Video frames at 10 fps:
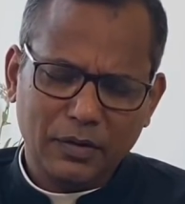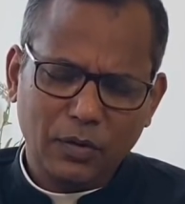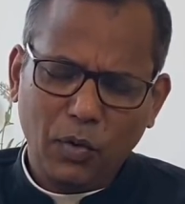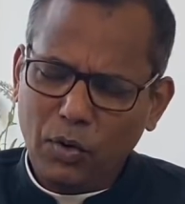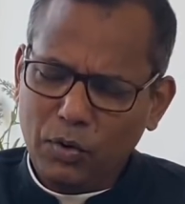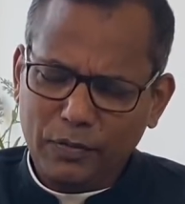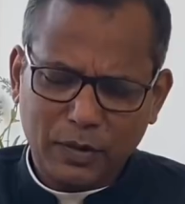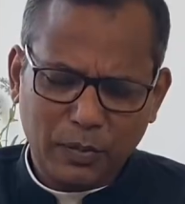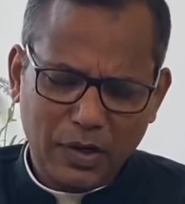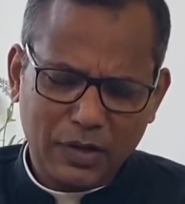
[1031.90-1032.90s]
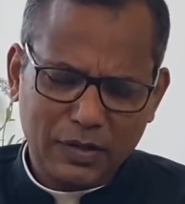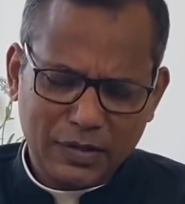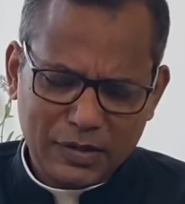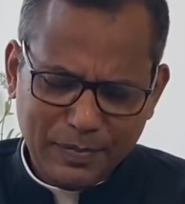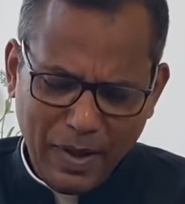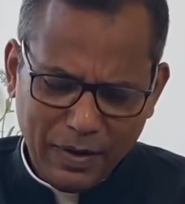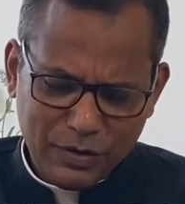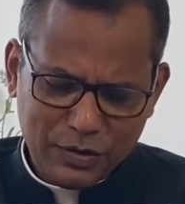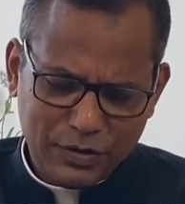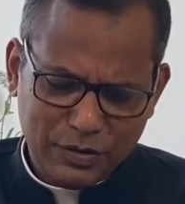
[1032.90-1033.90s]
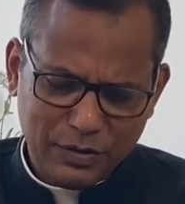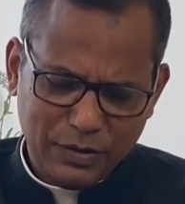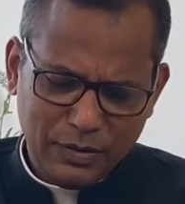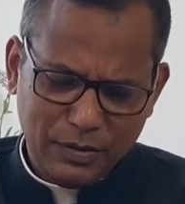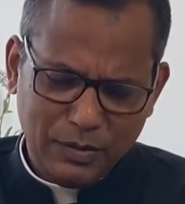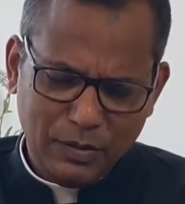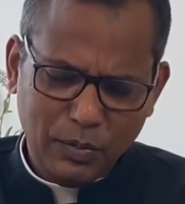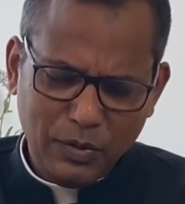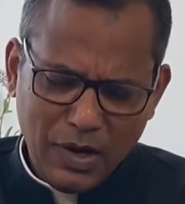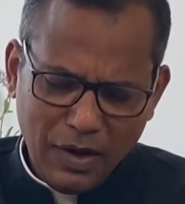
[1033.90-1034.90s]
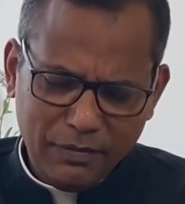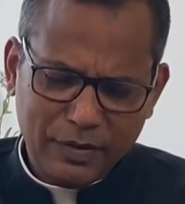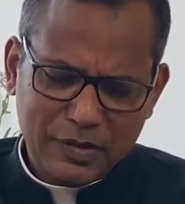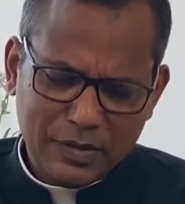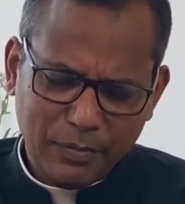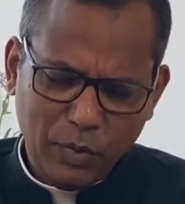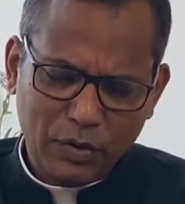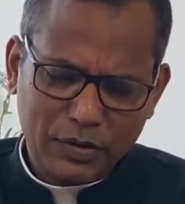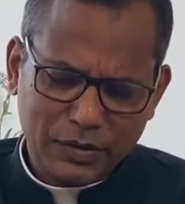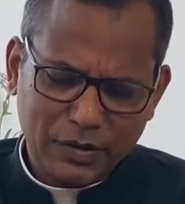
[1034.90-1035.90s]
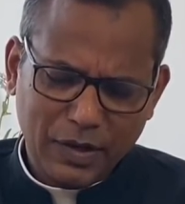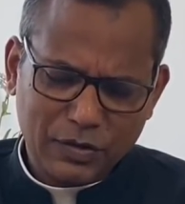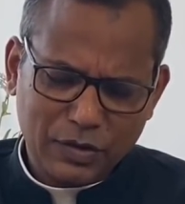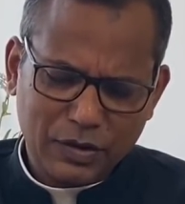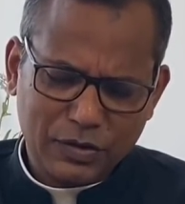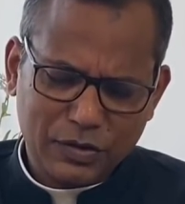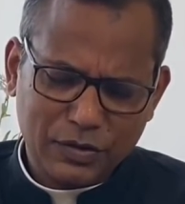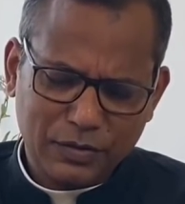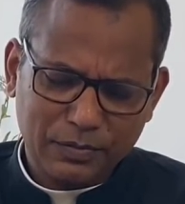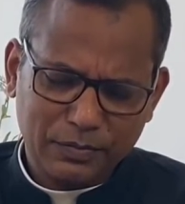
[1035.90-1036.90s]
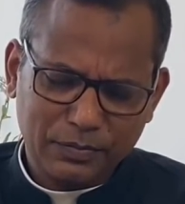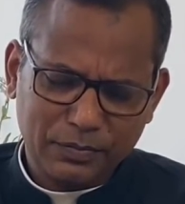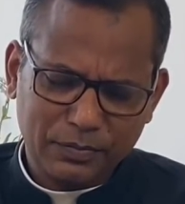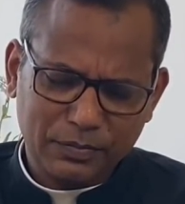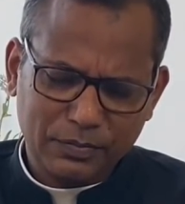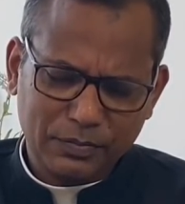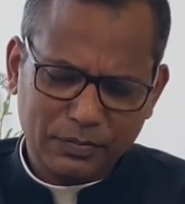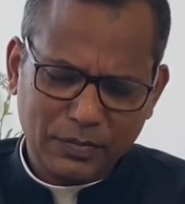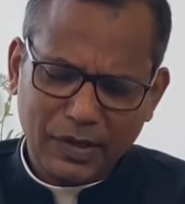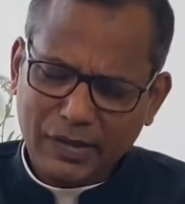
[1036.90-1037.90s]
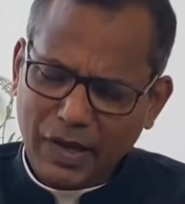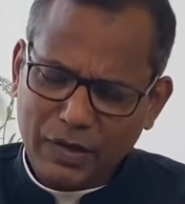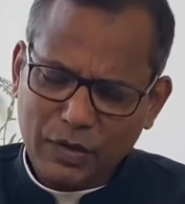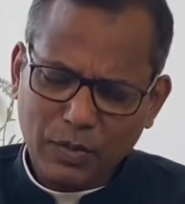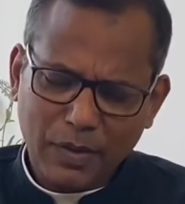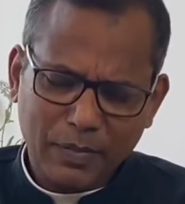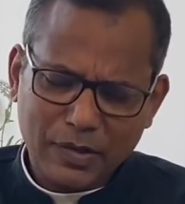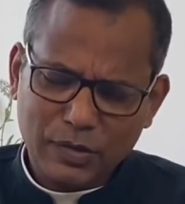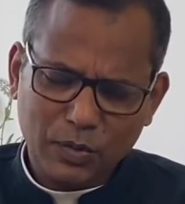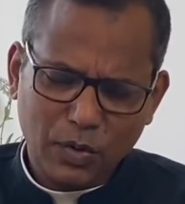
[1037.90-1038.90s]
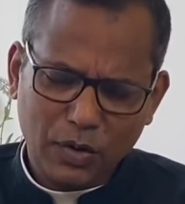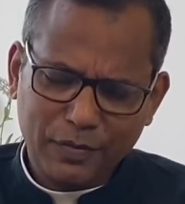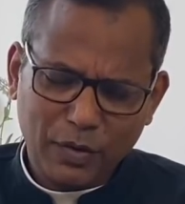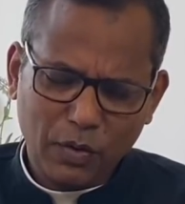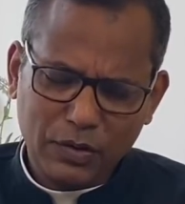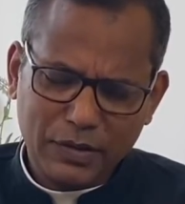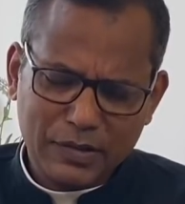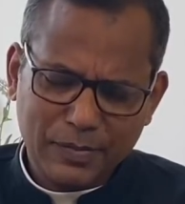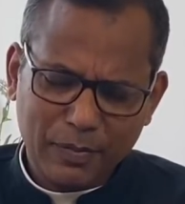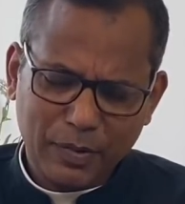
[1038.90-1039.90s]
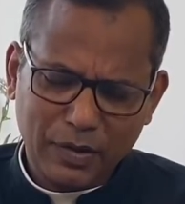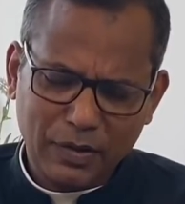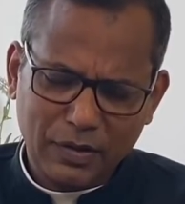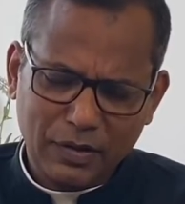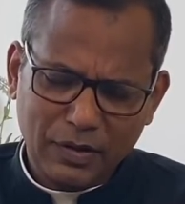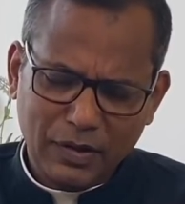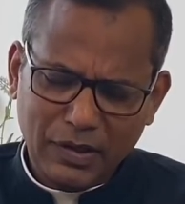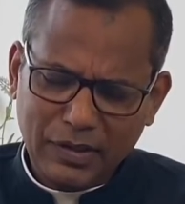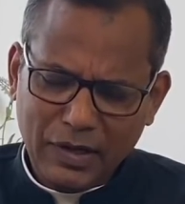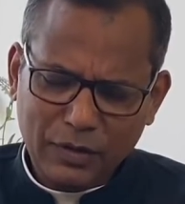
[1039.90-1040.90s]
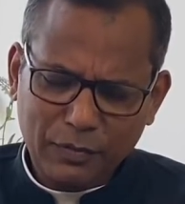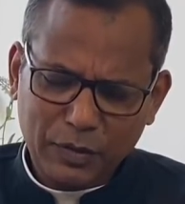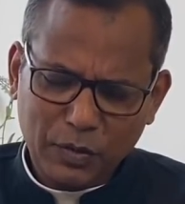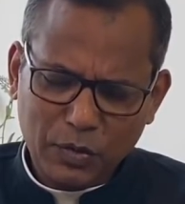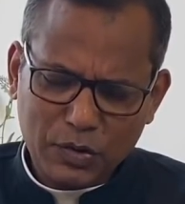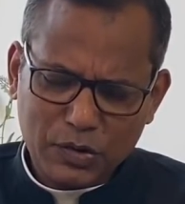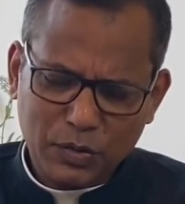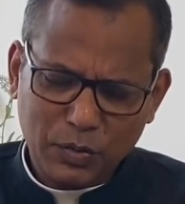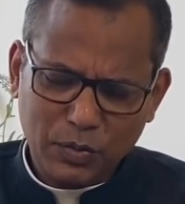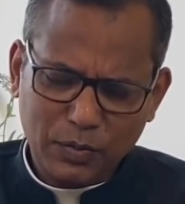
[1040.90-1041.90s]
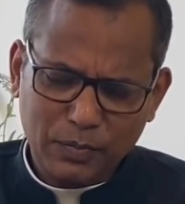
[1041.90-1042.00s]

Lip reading: all over the world in this parish who love and support their church. I thank you, I bless you, Lord, for all these people. I thank you for those who